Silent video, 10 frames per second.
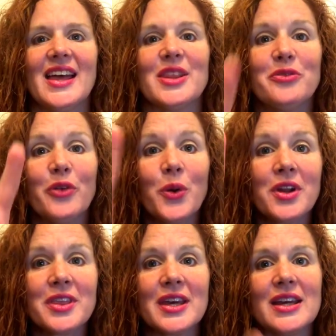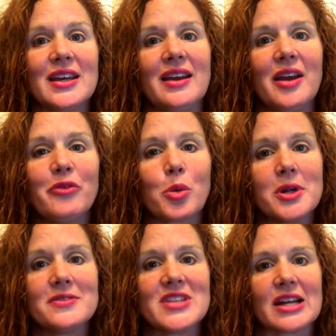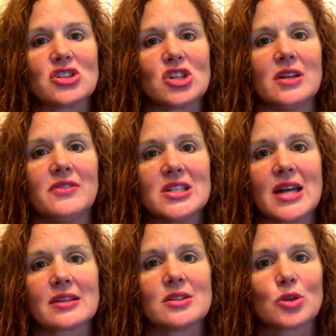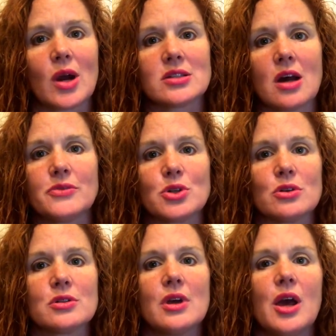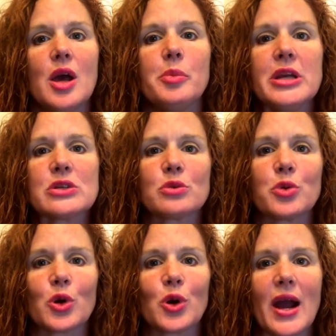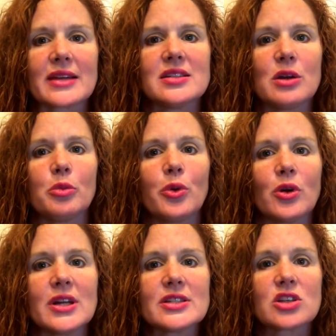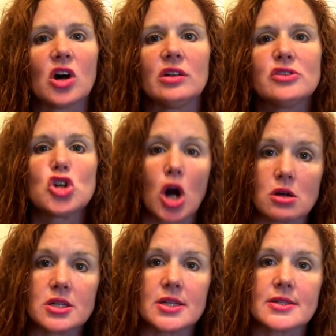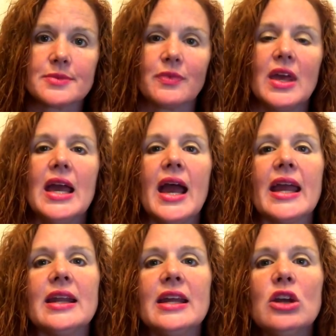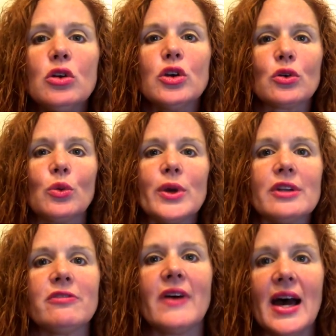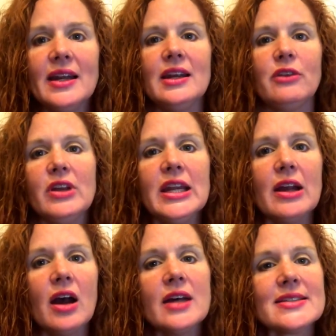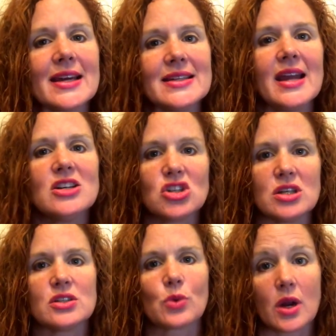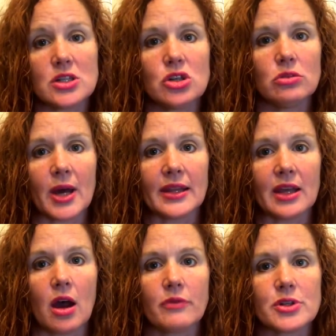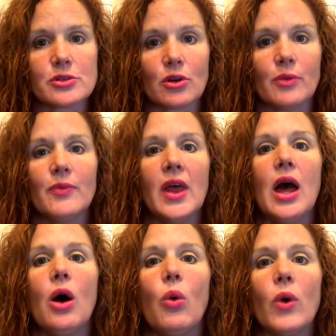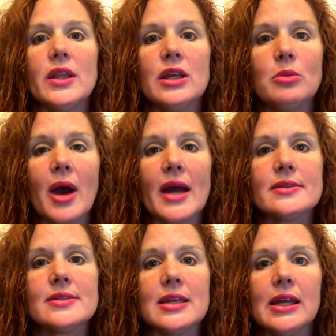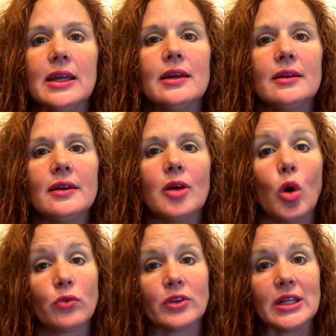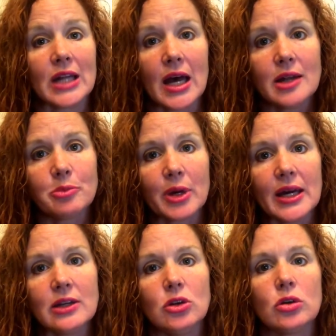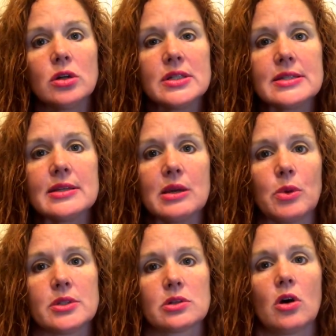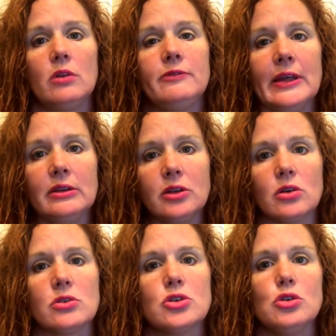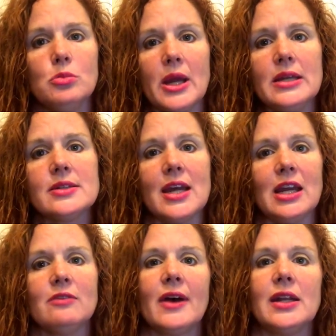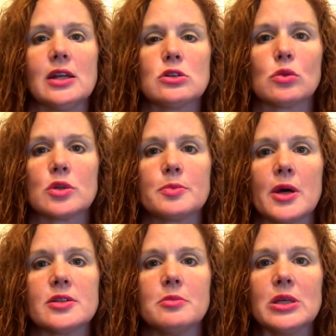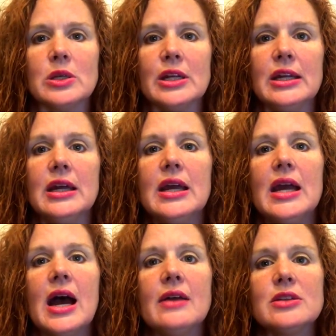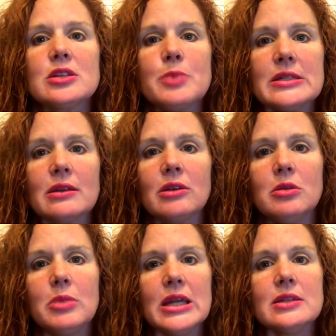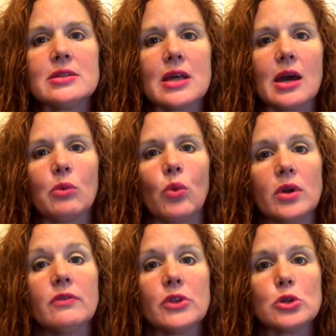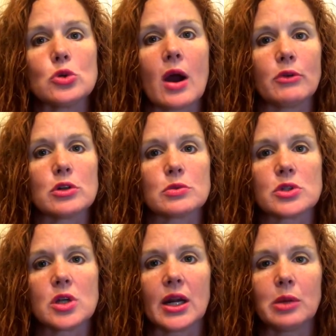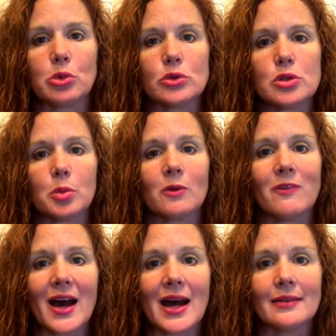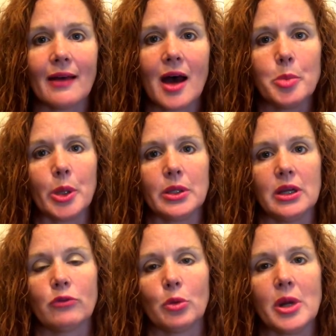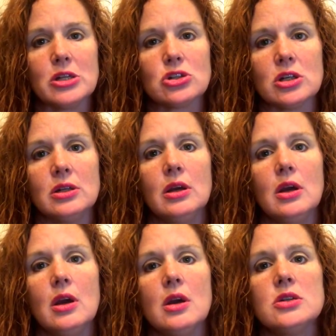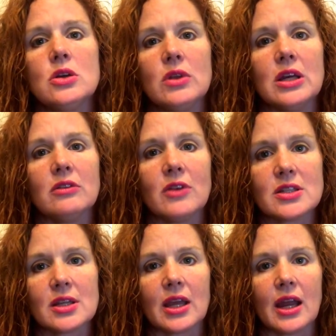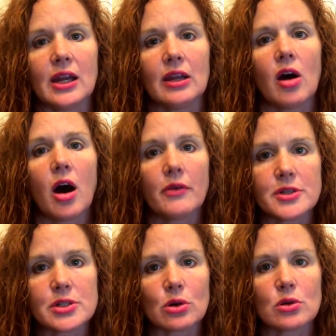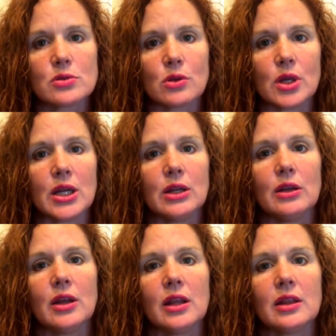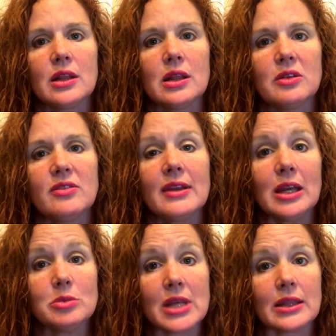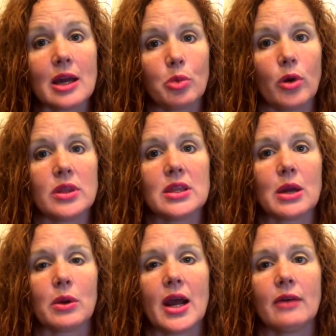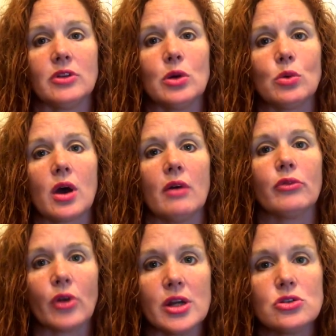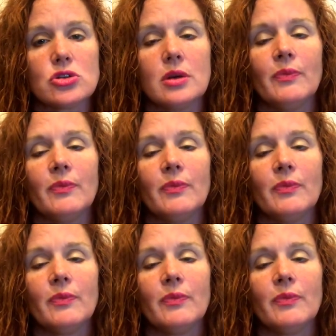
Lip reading: The fourth informative section of the Texas Crash Officers Peace Report or Accident Report is called Charges. And here you're going to find if any citations were issued by the officer. One that you might see, hopefully not, but you could see what's called failure to maintain financial responsibility. And this basically means that one of the drivers was not able to provide liability information to the investigating officer, so that it seems at that point that they would have no coverage.